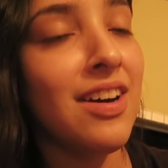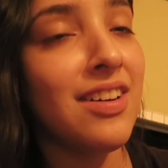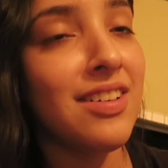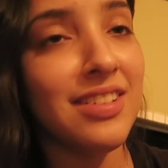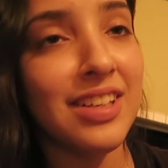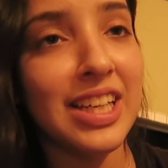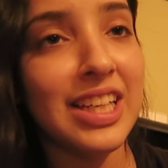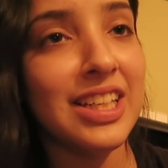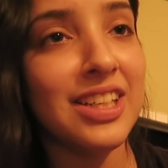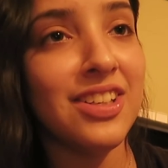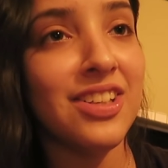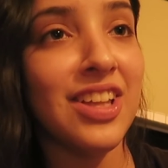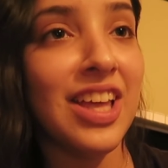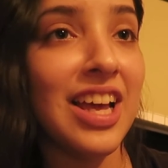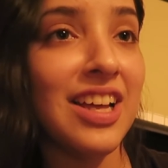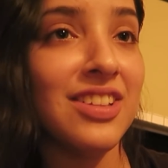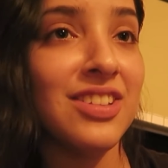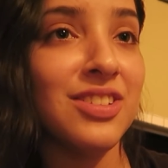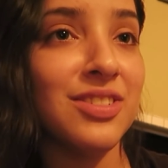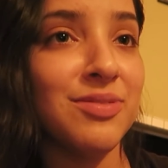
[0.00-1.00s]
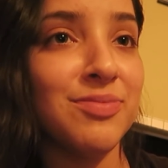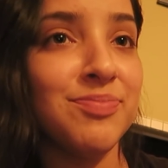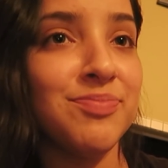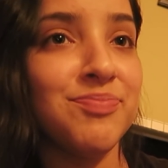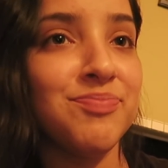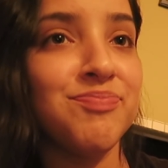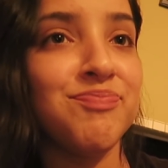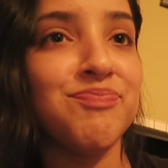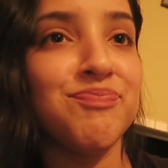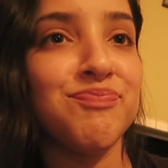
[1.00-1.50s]
Oh, I didn't know you had to.
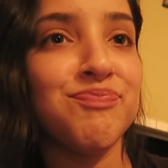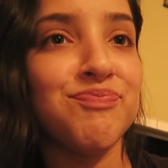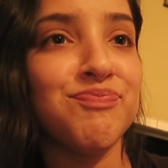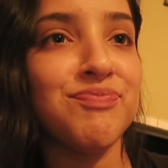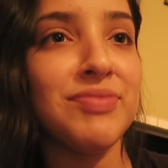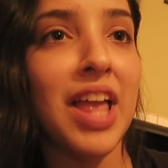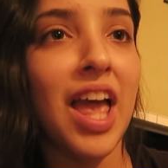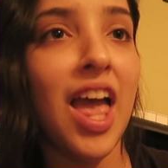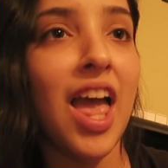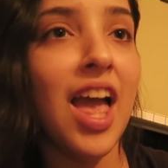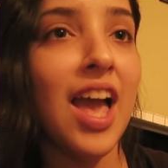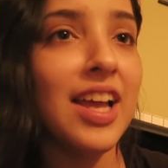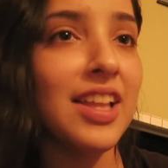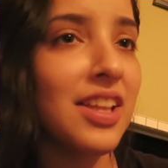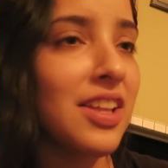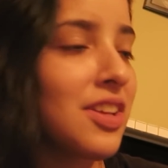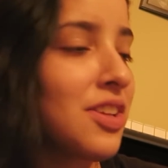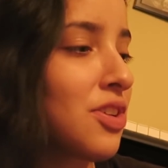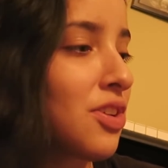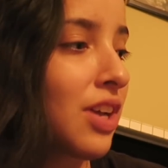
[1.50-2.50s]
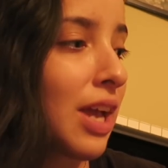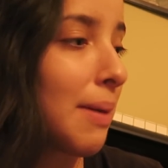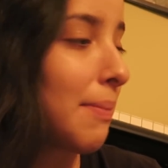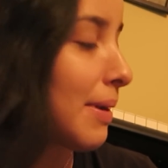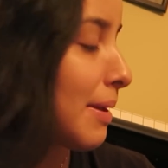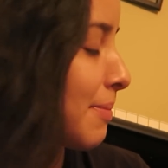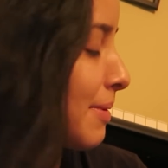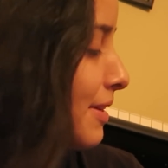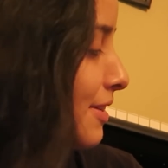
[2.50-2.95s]
I think you can't play